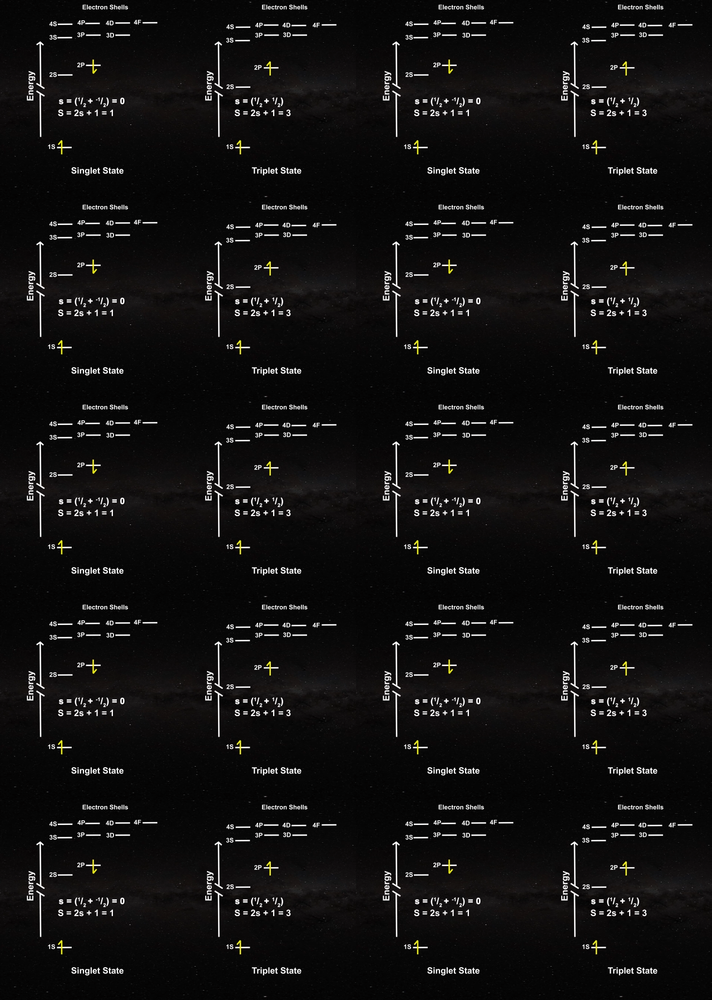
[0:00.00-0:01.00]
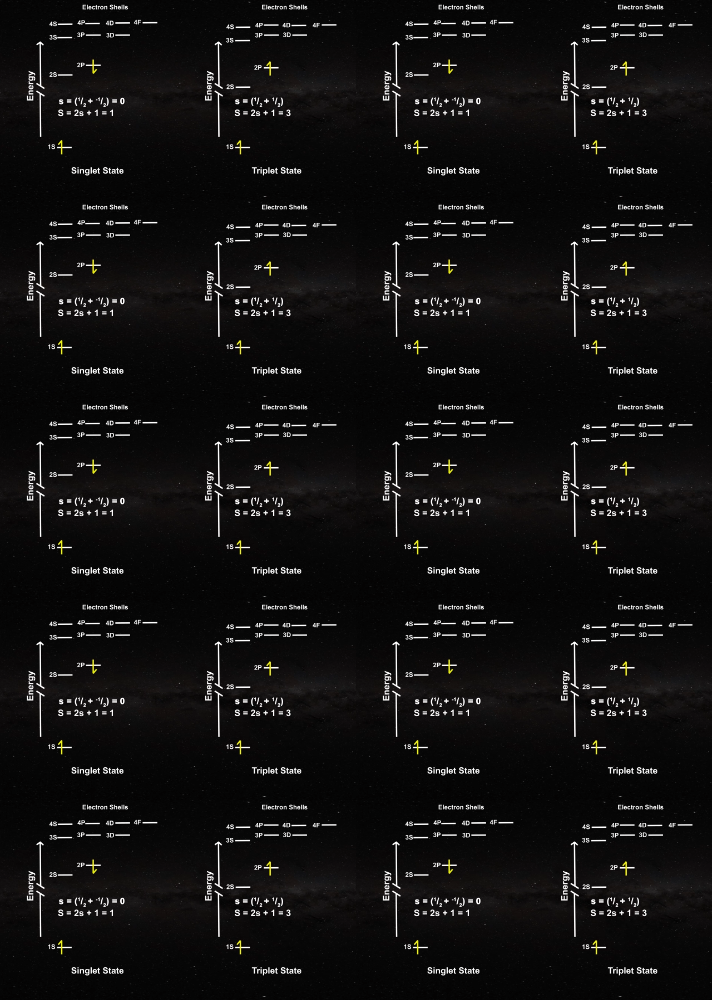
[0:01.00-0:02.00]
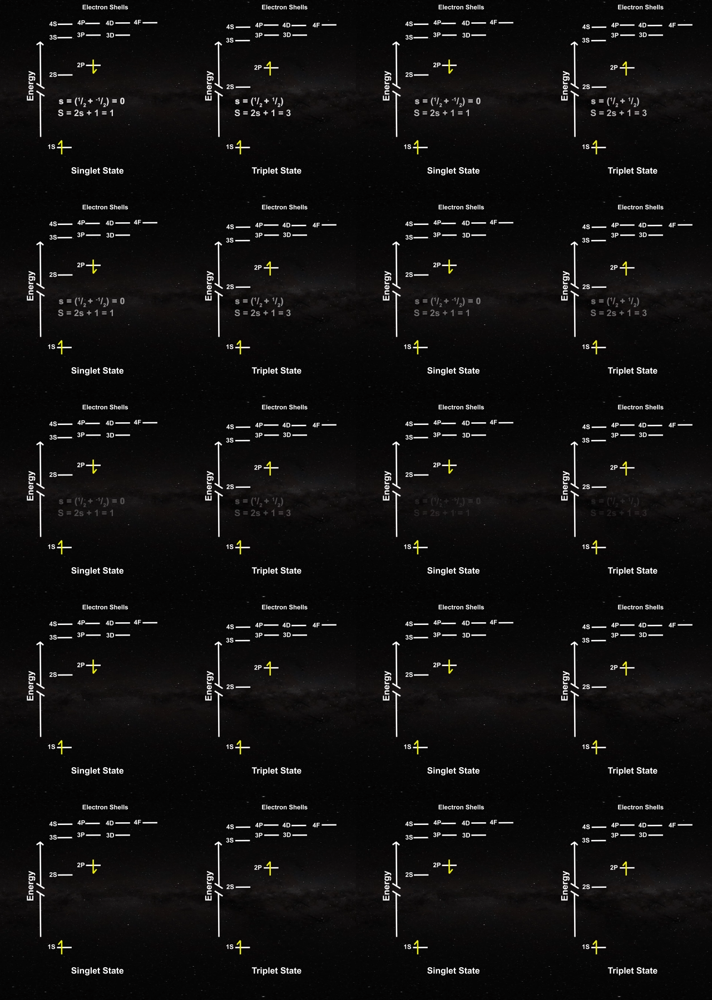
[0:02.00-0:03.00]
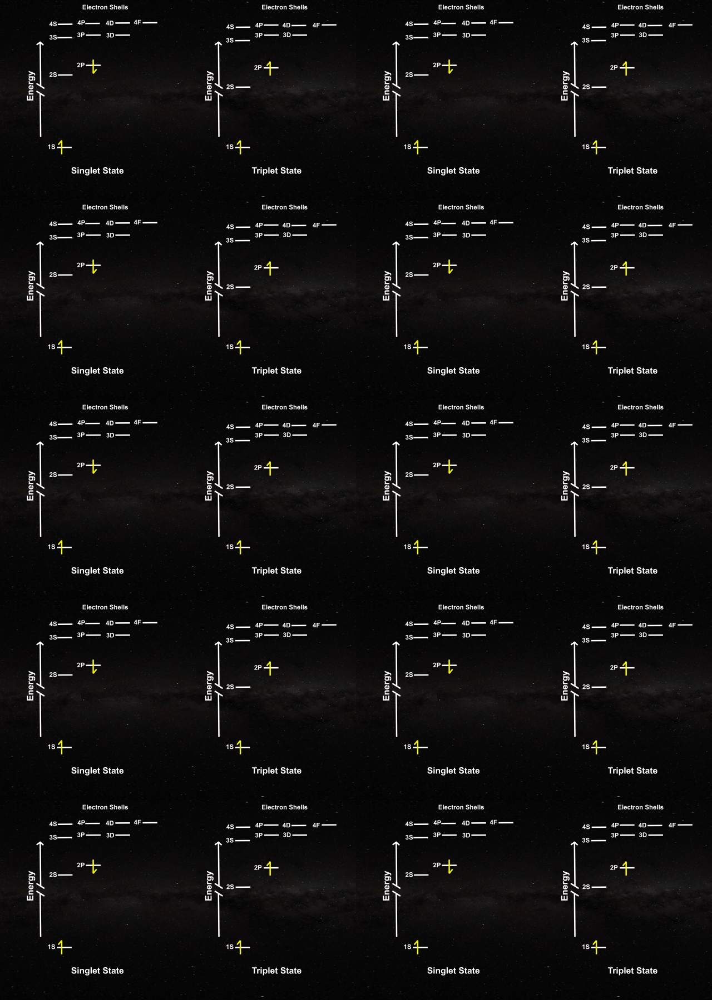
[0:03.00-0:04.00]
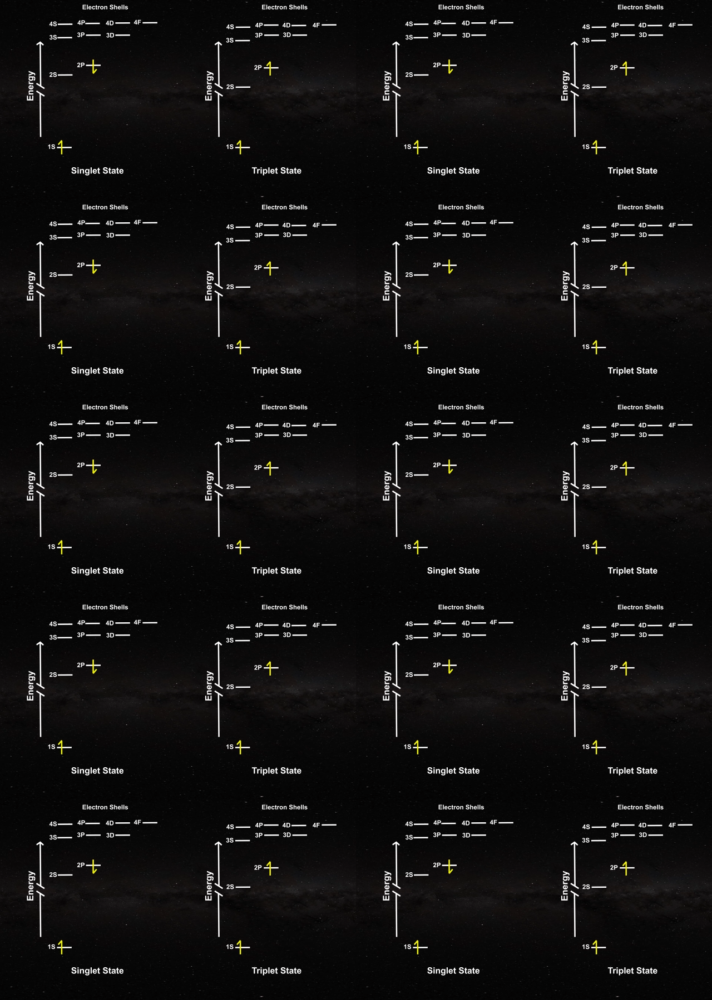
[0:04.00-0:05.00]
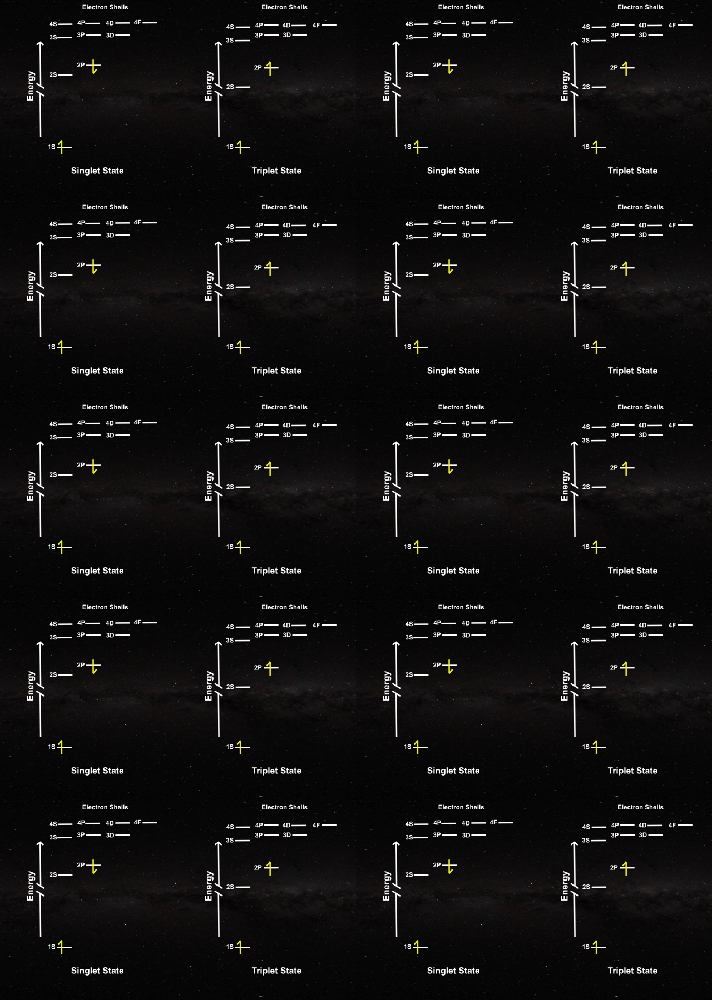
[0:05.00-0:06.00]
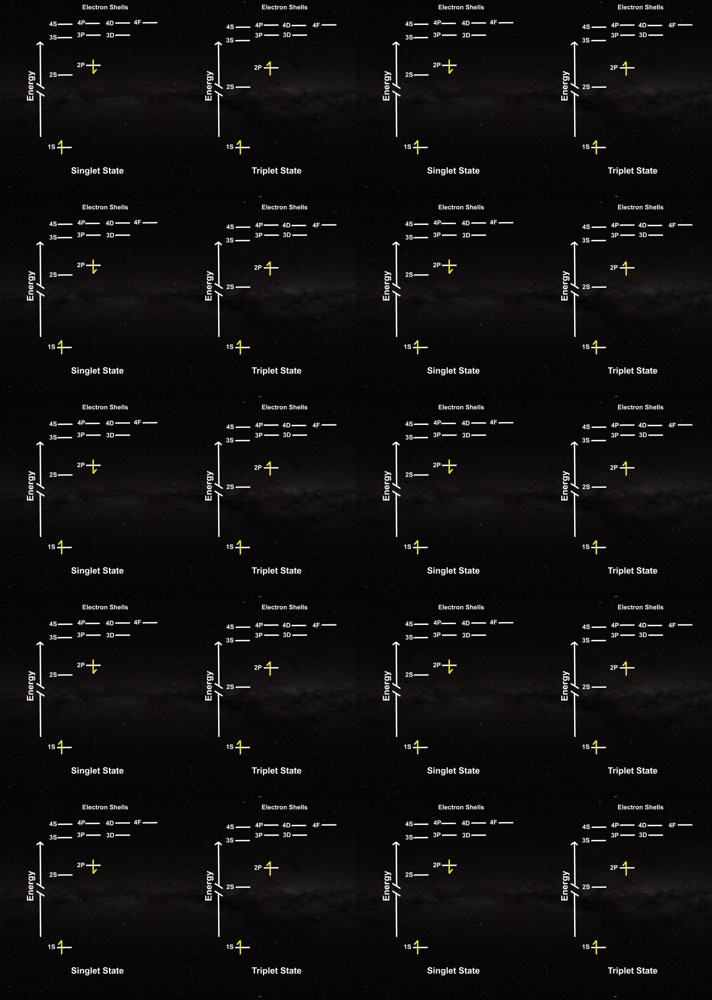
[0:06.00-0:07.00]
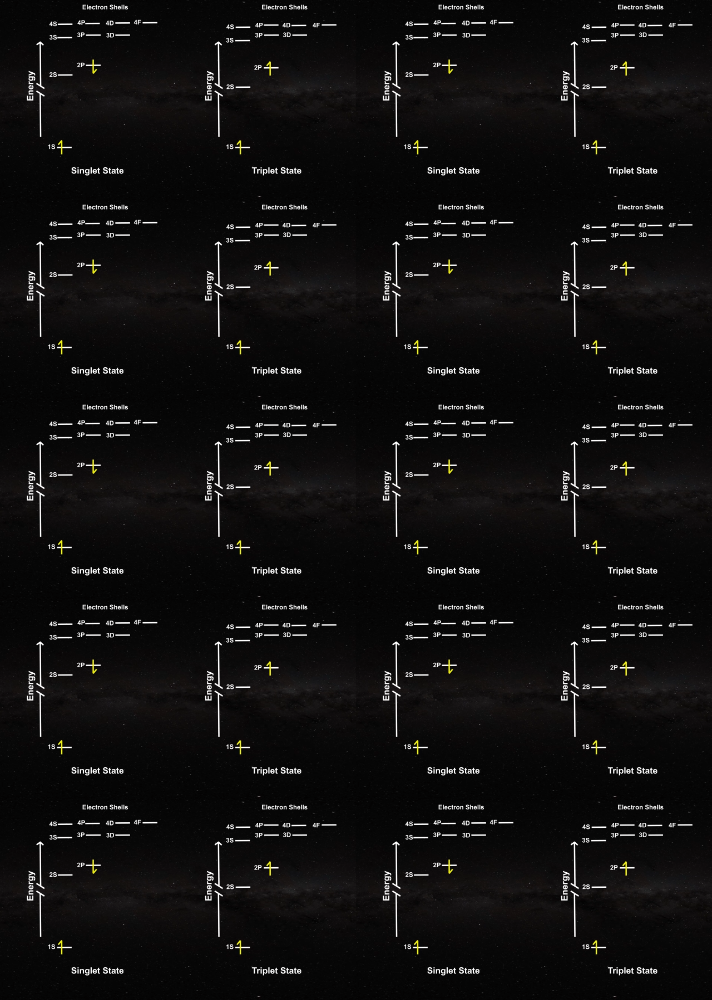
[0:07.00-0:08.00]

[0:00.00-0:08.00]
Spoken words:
Nobody's mouth can be seen.